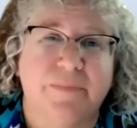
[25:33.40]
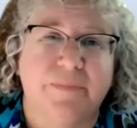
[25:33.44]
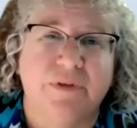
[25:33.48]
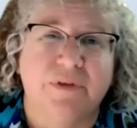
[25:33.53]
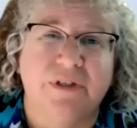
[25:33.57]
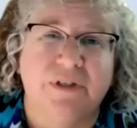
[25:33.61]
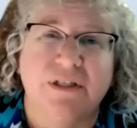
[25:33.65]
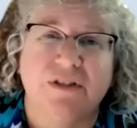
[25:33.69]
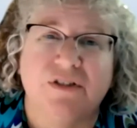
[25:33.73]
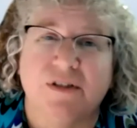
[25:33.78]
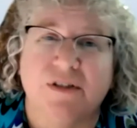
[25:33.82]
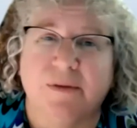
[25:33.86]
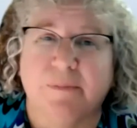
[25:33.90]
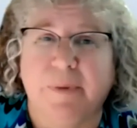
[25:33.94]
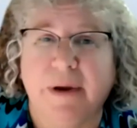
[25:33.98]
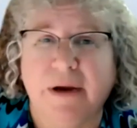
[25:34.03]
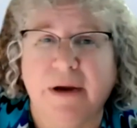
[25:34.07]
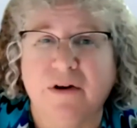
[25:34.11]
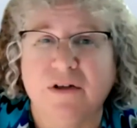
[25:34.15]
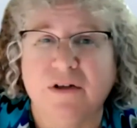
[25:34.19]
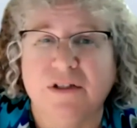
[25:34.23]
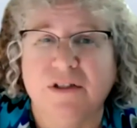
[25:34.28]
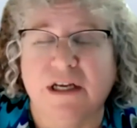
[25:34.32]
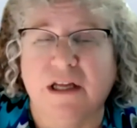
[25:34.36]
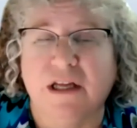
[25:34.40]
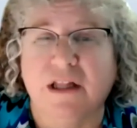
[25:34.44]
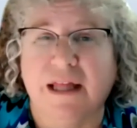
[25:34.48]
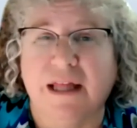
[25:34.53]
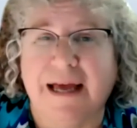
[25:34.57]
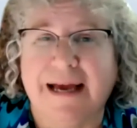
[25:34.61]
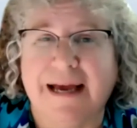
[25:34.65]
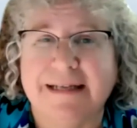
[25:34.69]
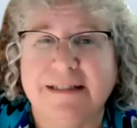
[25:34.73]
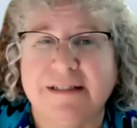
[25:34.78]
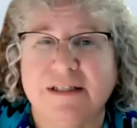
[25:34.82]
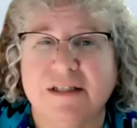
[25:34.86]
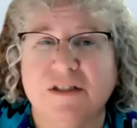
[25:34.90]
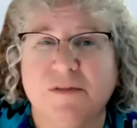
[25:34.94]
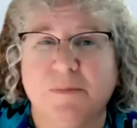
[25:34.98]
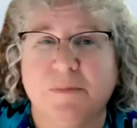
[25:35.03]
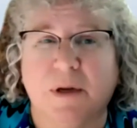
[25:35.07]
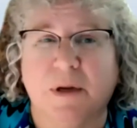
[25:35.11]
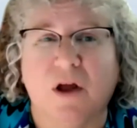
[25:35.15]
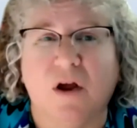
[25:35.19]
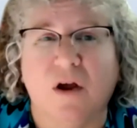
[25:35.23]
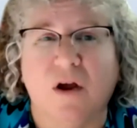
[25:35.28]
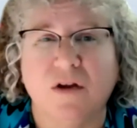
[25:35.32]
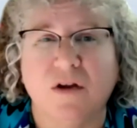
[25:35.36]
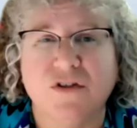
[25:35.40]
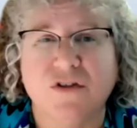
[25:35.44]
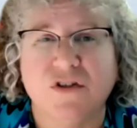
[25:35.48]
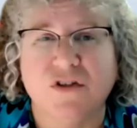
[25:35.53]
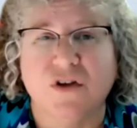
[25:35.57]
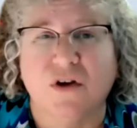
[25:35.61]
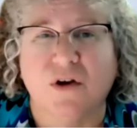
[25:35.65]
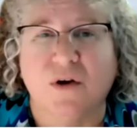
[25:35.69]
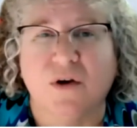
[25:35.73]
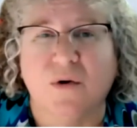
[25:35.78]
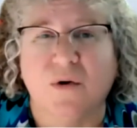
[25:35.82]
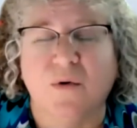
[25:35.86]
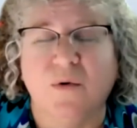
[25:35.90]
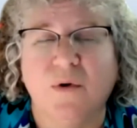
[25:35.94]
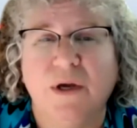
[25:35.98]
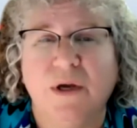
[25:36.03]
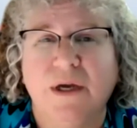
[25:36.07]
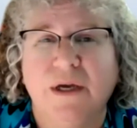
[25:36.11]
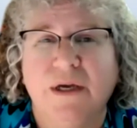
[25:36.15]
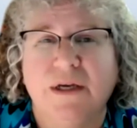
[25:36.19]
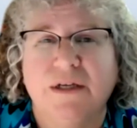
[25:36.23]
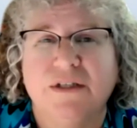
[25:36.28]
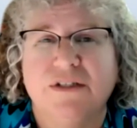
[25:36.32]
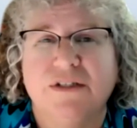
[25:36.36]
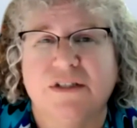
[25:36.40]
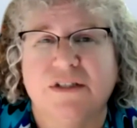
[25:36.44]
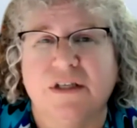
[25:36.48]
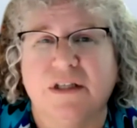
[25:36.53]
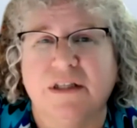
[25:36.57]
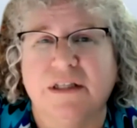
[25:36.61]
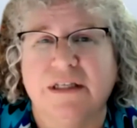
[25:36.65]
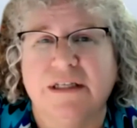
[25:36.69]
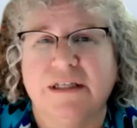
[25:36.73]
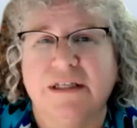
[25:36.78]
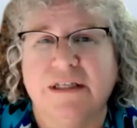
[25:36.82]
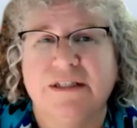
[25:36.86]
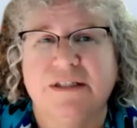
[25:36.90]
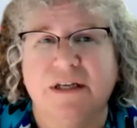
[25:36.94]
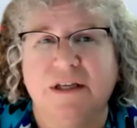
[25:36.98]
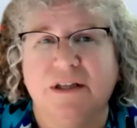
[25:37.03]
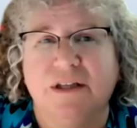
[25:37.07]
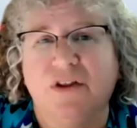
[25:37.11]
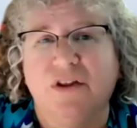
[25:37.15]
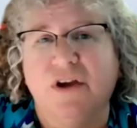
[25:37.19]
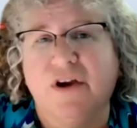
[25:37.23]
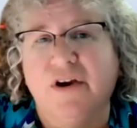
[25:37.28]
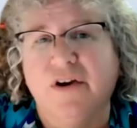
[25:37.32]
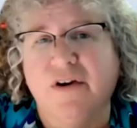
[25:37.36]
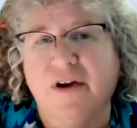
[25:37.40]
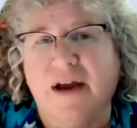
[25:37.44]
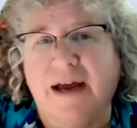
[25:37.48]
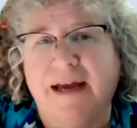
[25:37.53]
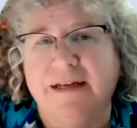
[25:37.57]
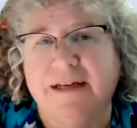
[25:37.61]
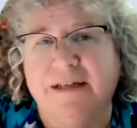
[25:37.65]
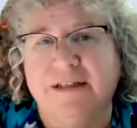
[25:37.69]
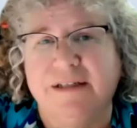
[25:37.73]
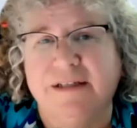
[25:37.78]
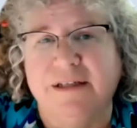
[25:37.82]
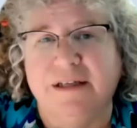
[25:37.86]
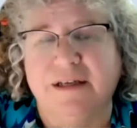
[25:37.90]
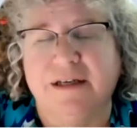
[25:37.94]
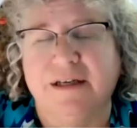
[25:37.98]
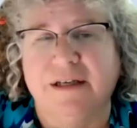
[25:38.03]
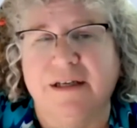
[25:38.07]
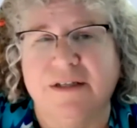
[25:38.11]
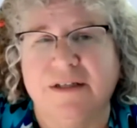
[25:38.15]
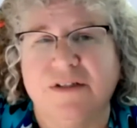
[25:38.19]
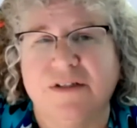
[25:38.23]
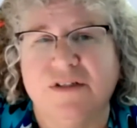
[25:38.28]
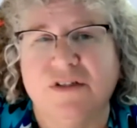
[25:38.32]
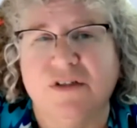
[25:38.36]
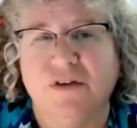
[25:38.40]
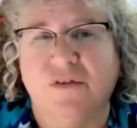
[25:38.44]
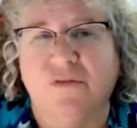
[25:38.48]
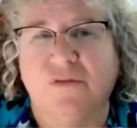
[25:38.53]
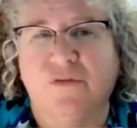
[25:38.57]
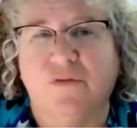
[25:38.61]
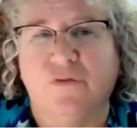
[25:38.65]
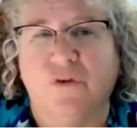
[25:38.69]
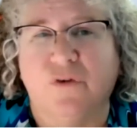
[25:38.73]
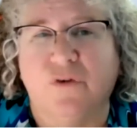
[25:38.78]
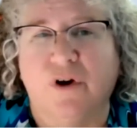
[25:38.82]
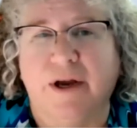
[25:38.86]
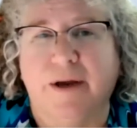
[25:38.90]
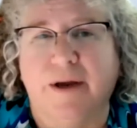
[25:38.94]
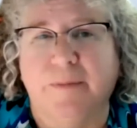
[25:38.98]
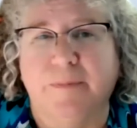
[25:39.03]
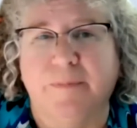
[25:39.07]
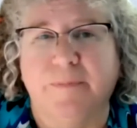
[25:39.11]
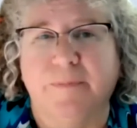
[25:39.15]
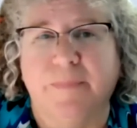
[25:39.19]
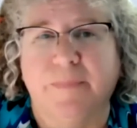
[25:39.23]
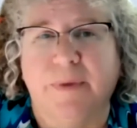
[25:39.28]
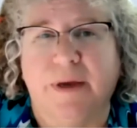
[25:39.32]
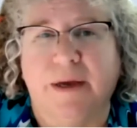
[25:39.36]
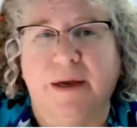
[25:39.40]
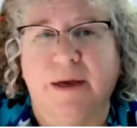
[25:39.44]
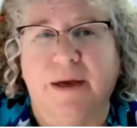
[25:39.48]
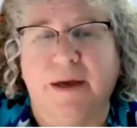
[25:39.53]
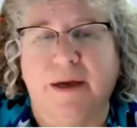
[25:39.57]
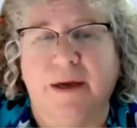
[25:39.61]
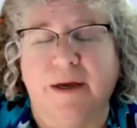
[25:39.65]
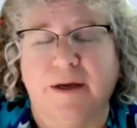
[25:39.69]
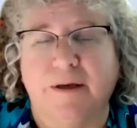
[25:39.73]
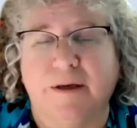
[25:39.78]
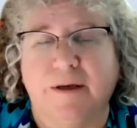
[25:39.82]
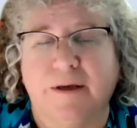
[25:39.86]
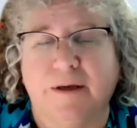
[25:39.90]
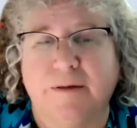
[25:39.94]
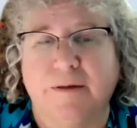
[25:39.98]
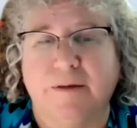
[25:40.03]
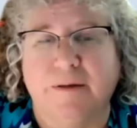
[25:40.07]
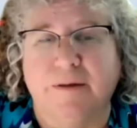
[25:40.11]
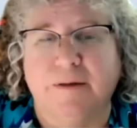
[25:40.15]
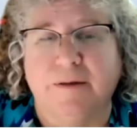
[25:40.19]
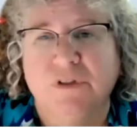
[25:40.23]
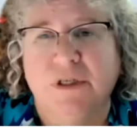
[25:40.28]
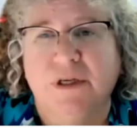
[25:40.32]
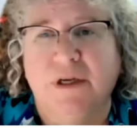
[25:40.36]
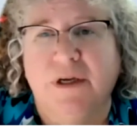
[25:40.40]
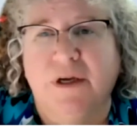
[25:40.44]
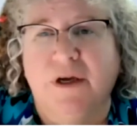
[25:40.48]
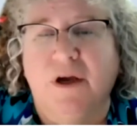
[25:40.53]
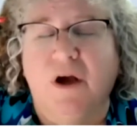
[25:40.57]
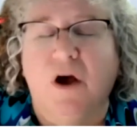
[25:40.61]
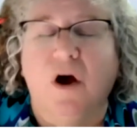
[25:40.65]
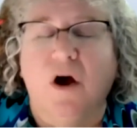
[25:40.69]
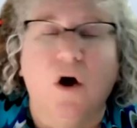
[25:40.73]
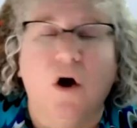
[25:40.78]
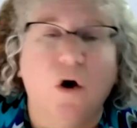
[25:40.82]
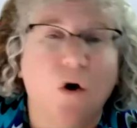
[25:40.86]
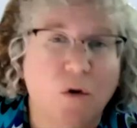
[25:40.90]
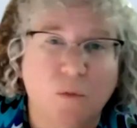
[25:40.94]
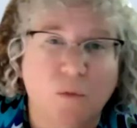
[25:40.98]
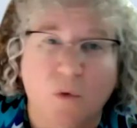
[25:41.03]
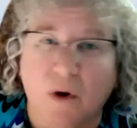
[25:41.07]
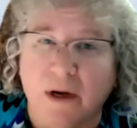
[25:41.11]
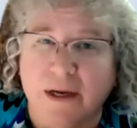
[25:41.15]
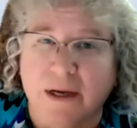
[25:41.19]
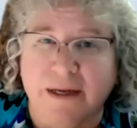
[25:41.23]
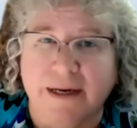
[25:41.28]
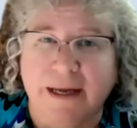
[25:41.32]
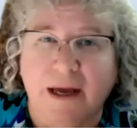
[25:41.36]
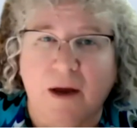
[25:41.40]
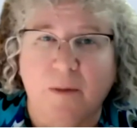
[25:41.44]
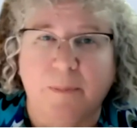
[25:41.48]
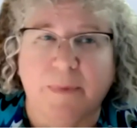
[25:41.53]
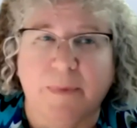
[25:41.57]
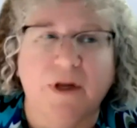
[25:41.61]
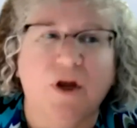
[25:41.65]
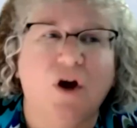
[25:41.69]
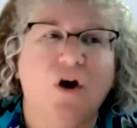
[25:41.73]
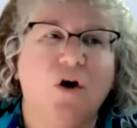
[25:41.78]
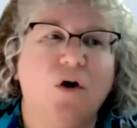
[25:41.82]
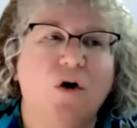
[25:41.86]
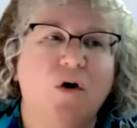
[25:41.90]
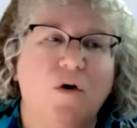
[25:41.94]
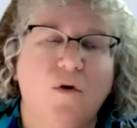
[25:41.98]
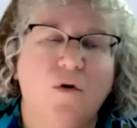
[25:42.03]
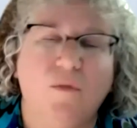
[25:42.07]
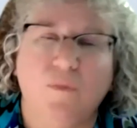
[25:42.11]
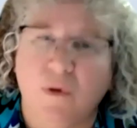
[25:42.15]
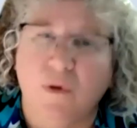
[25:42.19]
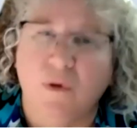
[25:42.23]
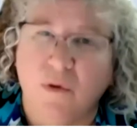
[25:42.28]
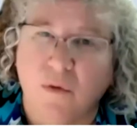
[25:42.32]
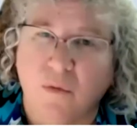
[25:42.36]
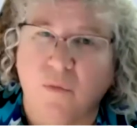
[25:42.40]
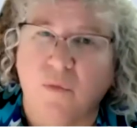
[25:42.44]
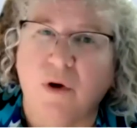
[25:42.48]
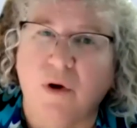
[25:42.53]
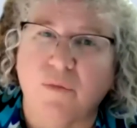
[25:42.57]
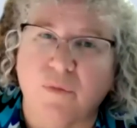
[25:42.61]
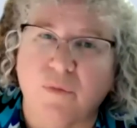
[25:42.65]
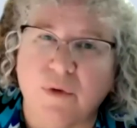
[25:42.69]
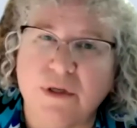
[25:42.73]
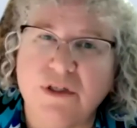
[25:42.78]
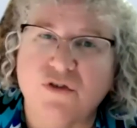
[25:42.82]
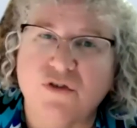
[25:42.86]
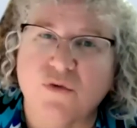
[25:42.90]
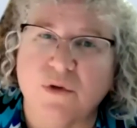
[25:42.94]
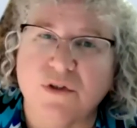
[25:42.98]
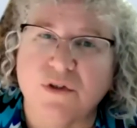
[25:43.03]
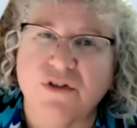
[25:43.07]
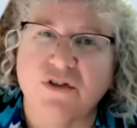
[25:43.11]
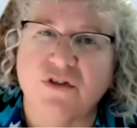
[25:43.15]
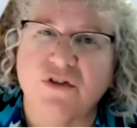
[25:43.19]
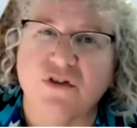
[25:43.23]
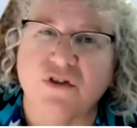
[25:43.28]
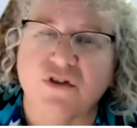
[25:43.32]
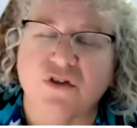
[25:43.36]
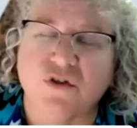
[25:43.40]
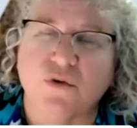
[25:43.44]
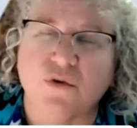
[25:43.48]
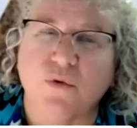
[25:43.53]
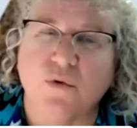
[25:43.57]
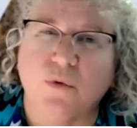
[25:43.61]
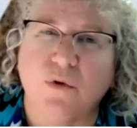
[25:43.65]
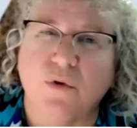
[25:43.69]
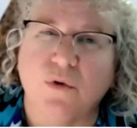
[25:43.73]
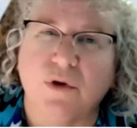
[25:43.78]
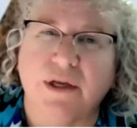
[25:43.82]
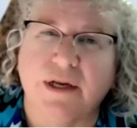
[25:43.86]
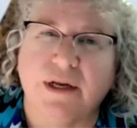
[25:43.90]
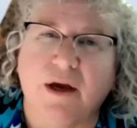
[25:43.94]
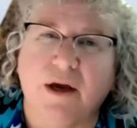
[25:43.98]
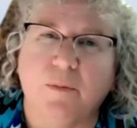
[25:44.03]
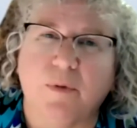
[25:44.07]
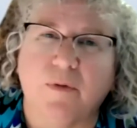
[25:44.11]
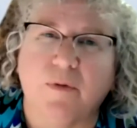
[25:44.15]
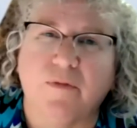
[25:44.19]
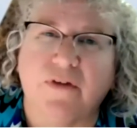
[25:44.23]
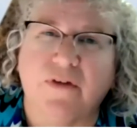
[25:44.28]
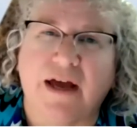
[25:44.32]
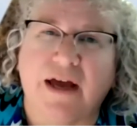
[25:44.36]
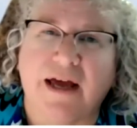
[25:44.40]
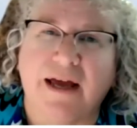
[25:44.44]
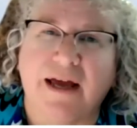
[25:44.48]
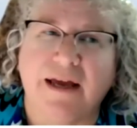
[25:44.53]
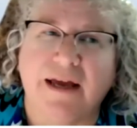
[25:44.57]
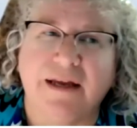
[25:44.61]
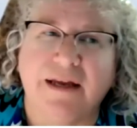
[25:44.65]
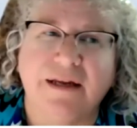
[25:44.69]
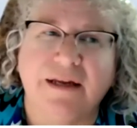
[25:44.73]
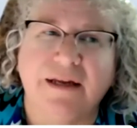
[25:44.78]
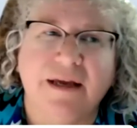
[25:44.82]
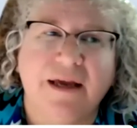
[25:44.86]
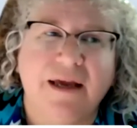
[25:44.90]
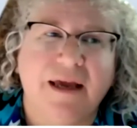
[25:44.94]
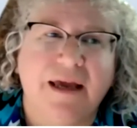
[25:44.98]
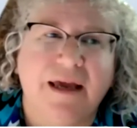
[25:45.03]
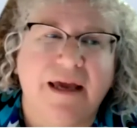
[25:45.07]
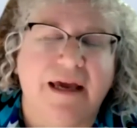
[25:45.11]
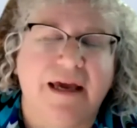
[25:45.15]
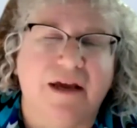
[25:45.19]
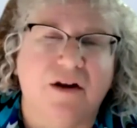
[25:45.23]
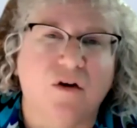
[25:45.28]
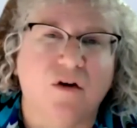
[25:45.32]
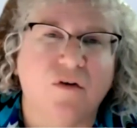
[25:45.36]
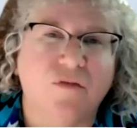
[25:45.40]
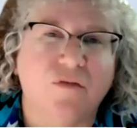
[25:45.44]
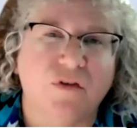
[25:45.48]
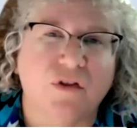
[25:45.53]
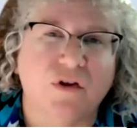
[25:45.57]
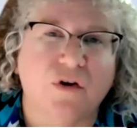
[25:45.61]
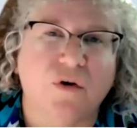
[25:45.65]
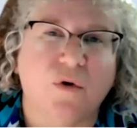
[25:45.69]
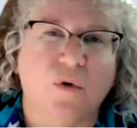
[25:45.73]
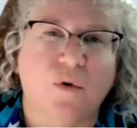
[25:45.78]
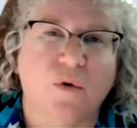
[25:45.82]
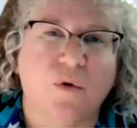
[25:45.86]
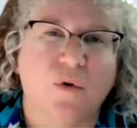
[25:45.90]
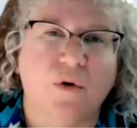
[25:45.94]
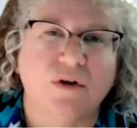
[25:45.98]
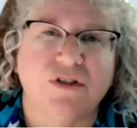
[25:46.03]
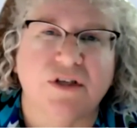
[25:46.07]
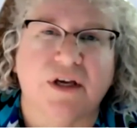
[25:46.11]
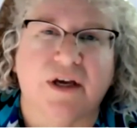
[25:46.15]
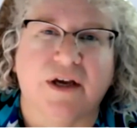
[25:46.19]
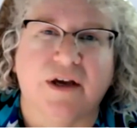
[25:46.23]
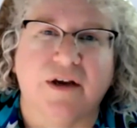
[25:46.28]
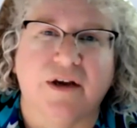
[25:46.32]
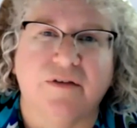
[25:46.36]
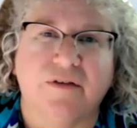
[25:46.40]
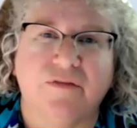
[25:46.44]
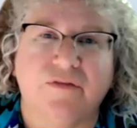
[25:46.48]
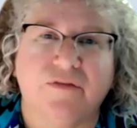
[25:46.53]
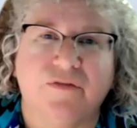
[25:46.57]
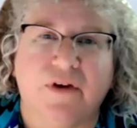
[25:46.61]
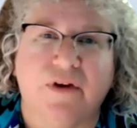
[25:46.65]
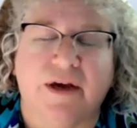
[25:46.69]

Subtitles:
did some parenting classes, but also solicited their ideas from home, what could help at home, what resources the school could help provide. And over the course of